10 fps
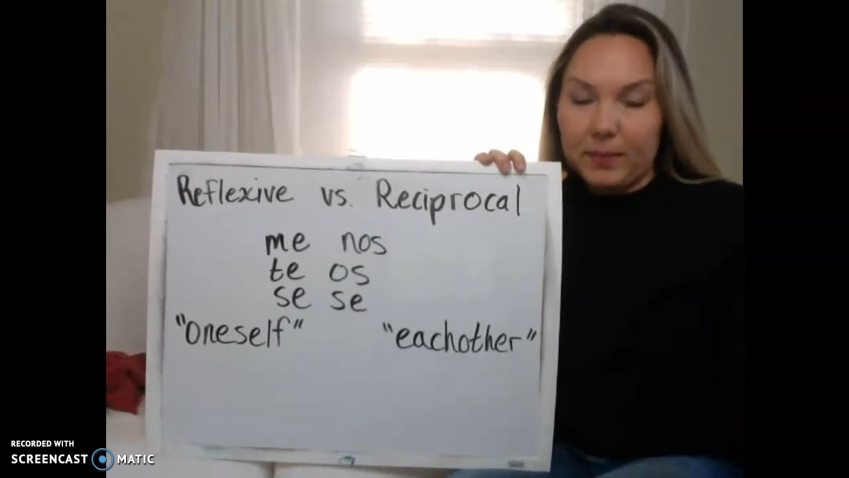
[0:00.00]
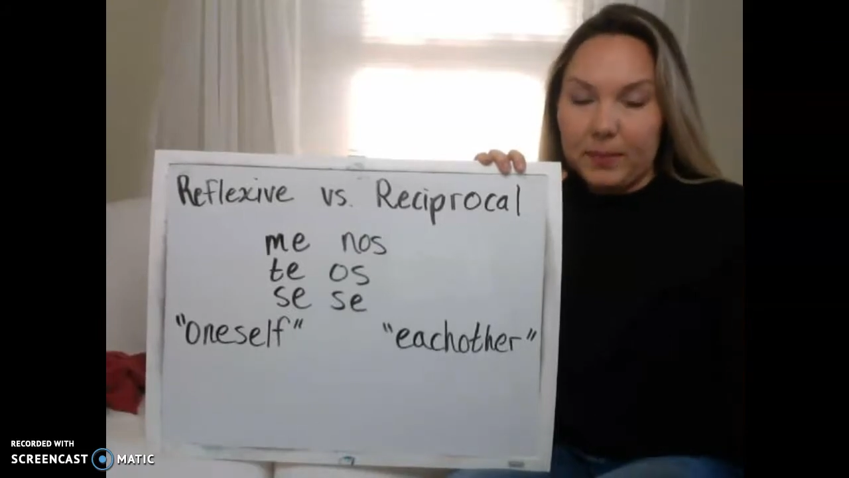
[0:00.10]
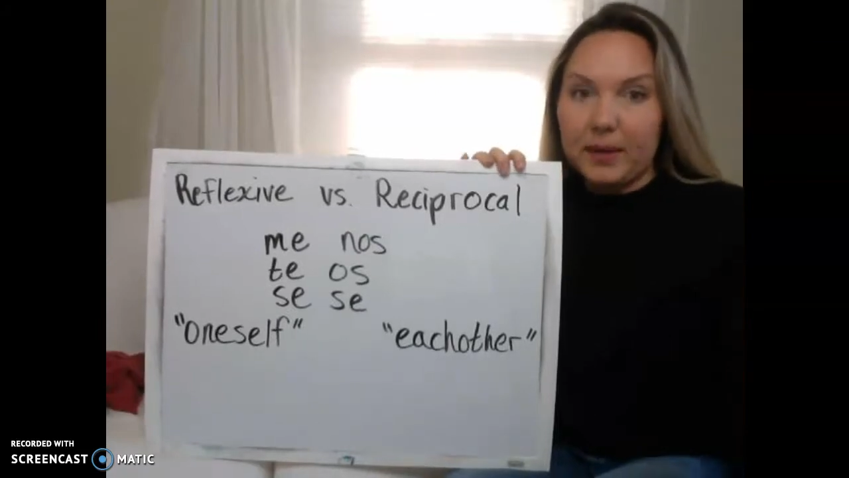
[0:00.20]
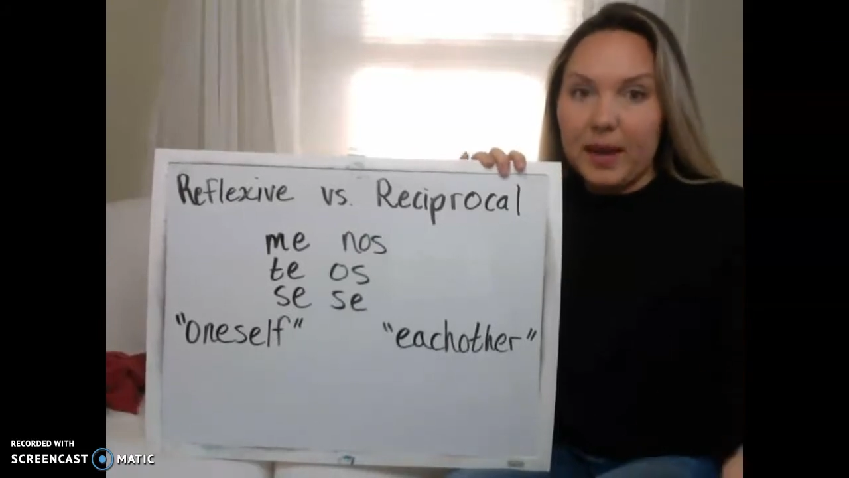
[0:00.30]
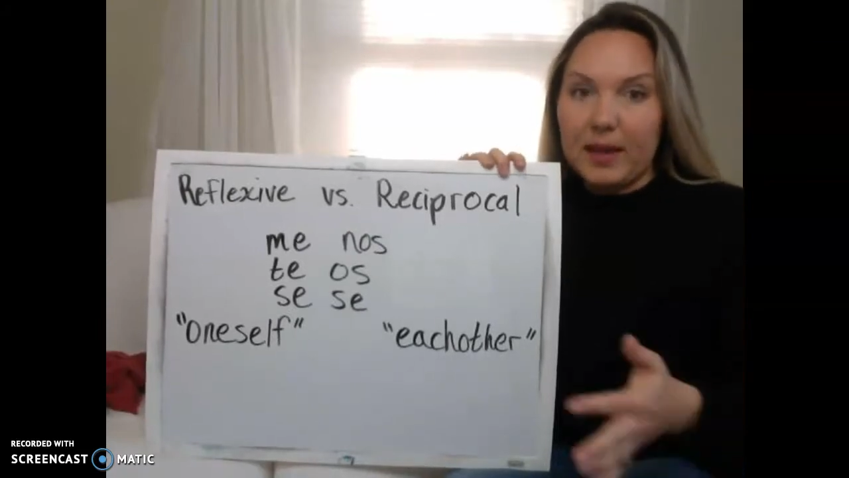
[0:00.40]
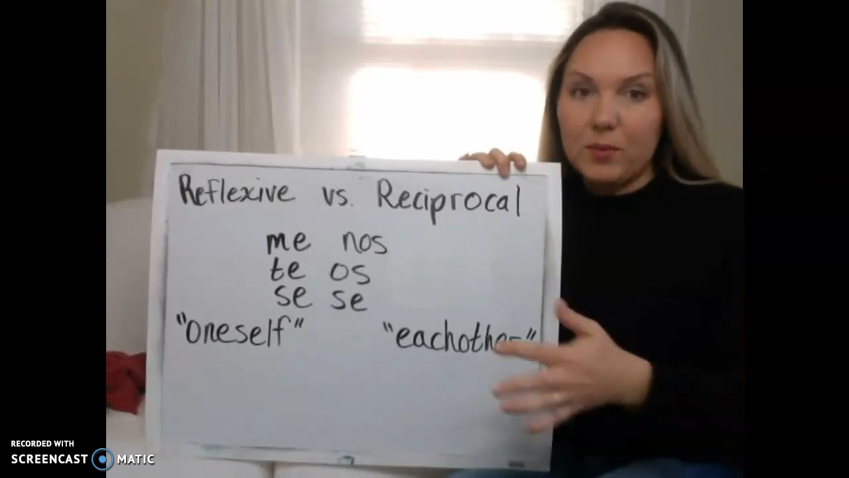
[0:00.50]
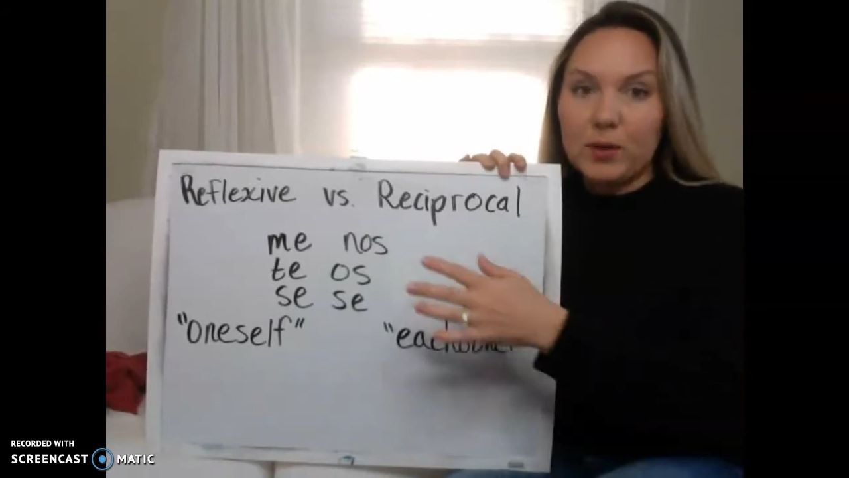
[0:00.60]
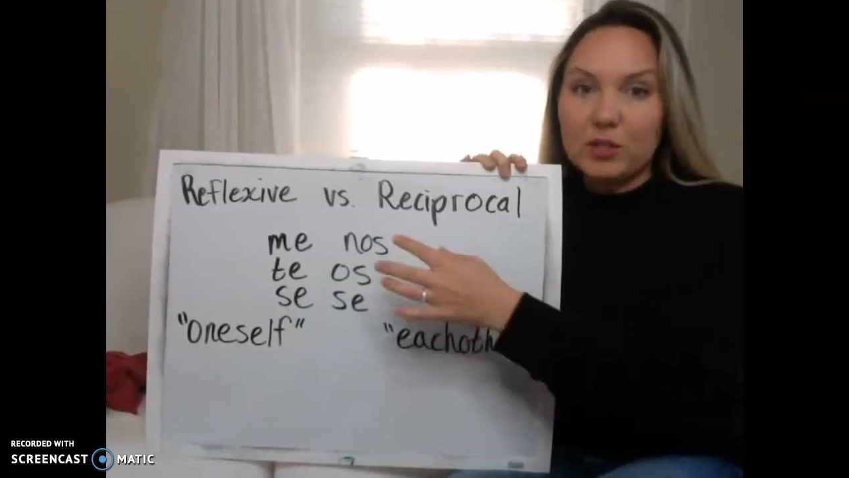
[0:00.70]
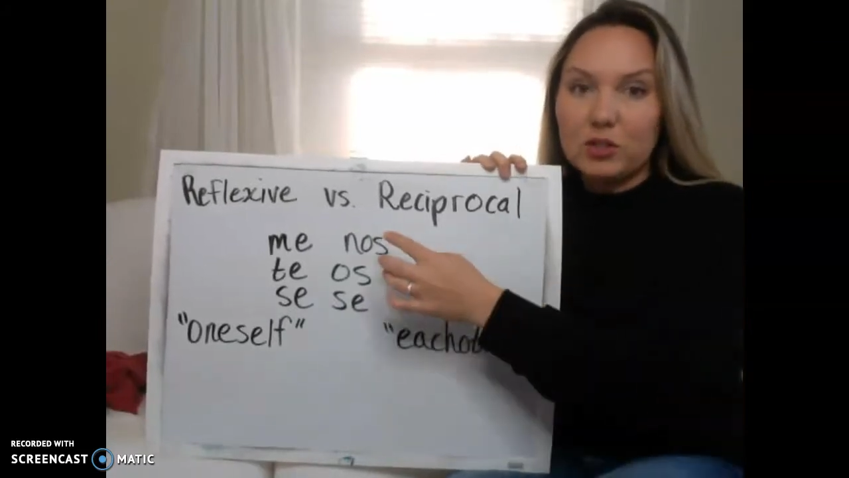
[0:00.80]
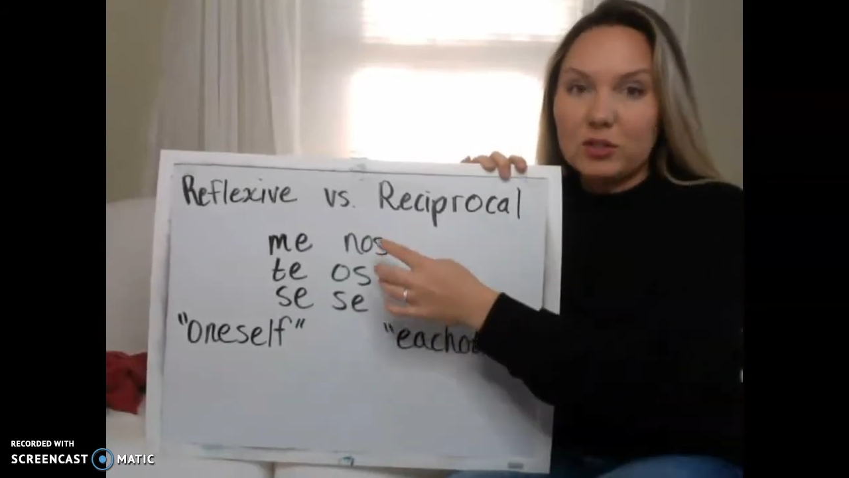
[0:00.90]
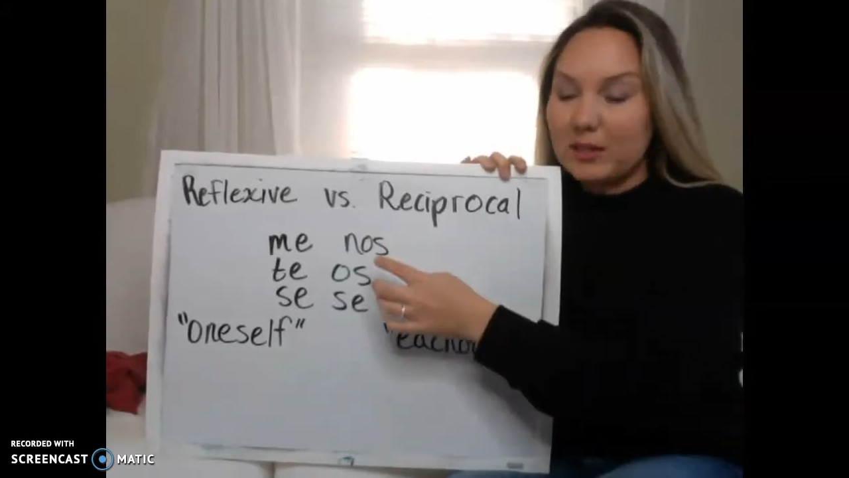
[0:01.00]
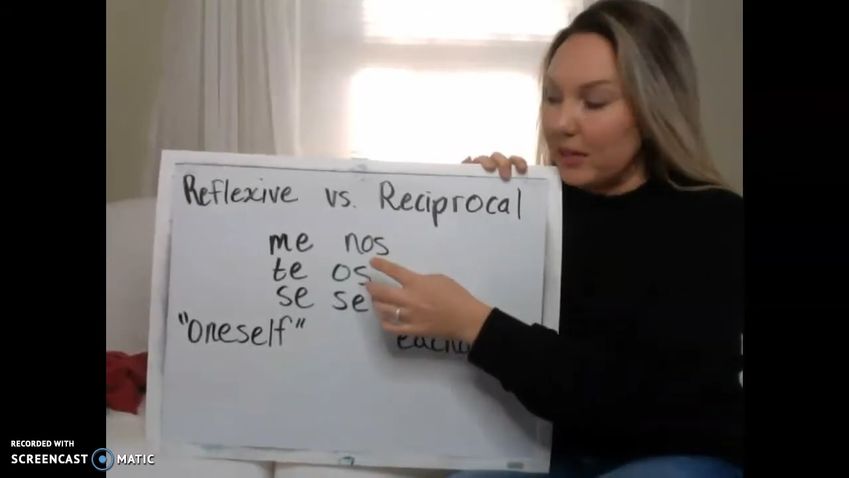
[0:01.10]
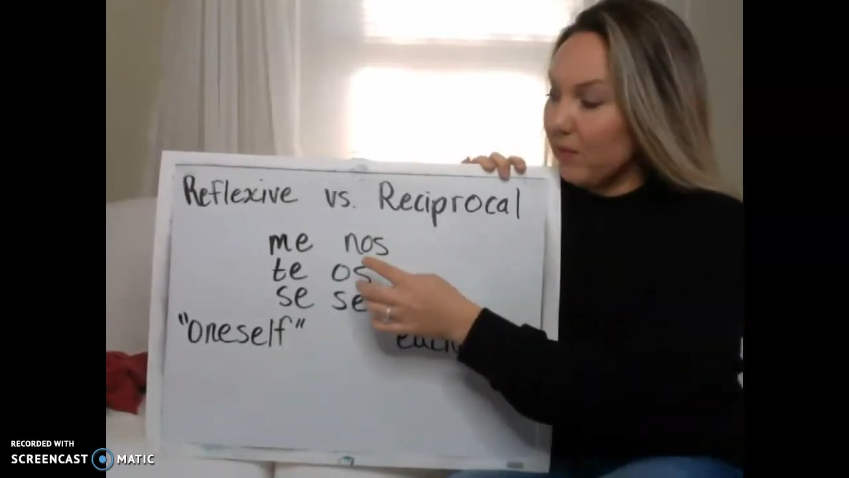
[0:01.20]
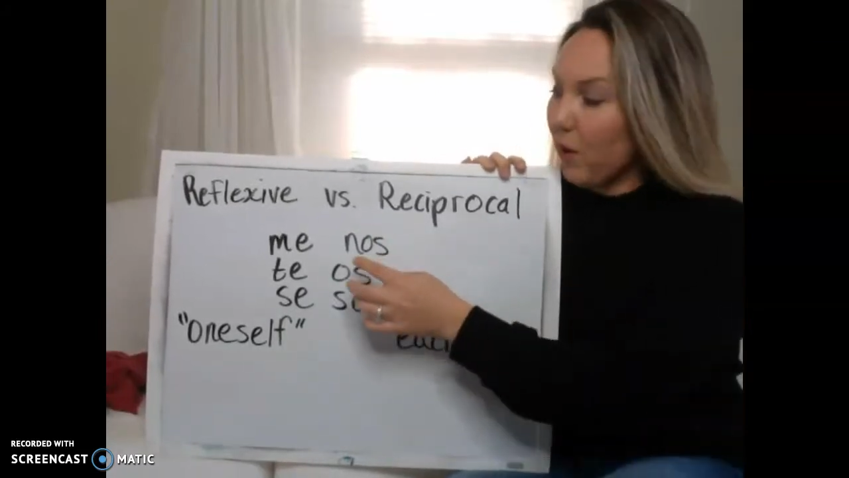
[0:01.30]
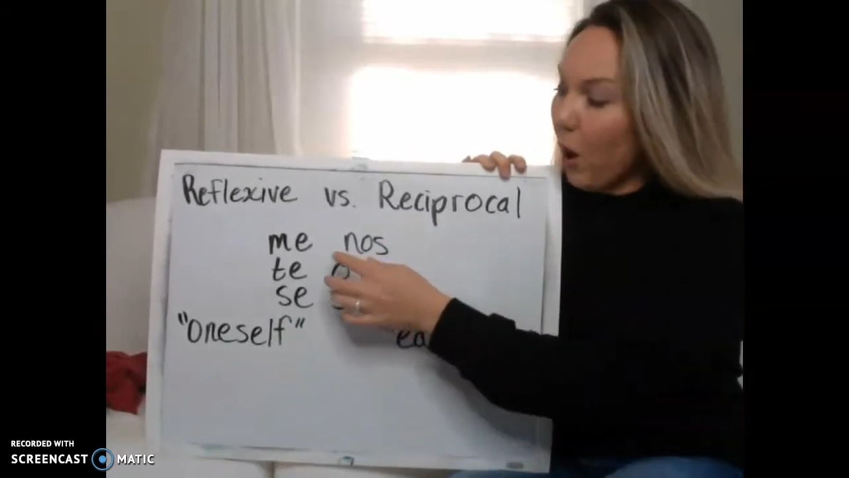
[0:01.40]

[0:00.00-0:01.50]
Okay, we just leave